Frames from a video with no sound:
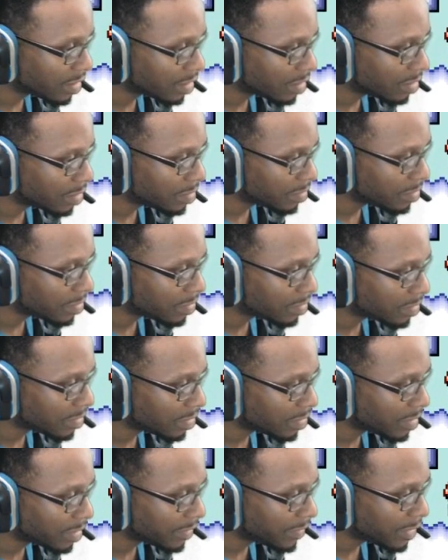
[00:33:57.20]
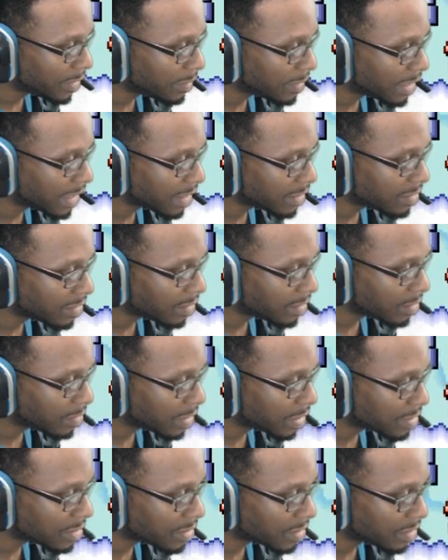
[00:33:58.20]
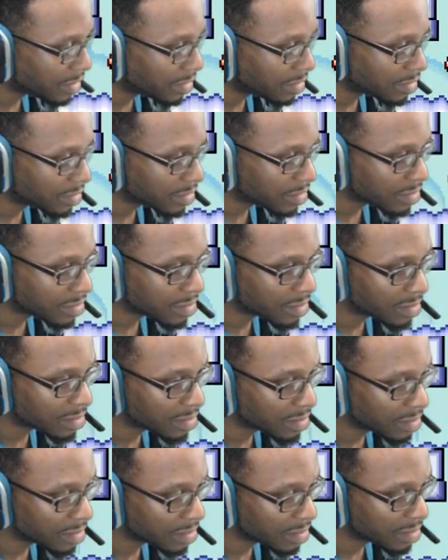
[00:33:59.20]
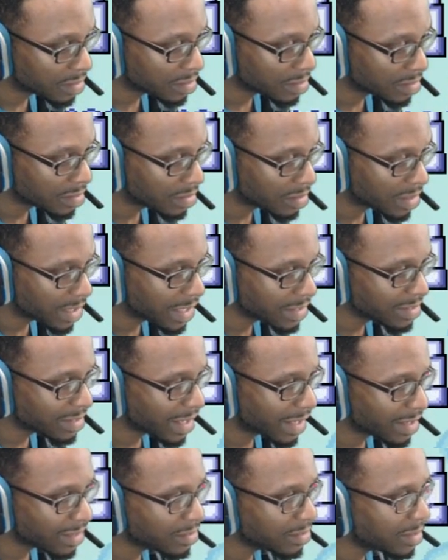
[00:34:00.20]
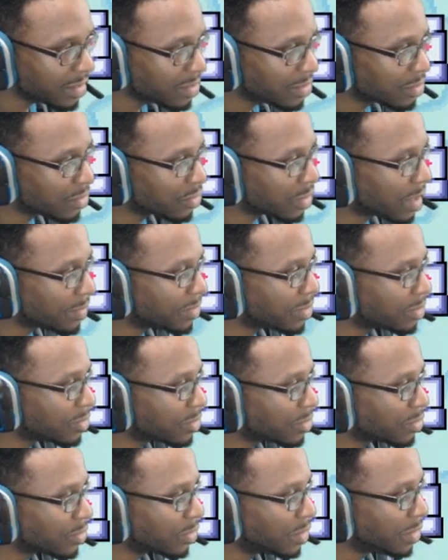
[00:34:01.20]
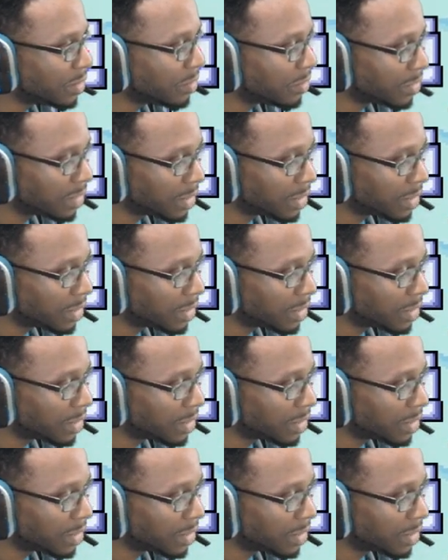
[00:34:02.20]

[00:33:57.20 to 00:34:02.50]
Oop. If anybody has any questions, I guess I should drop the stream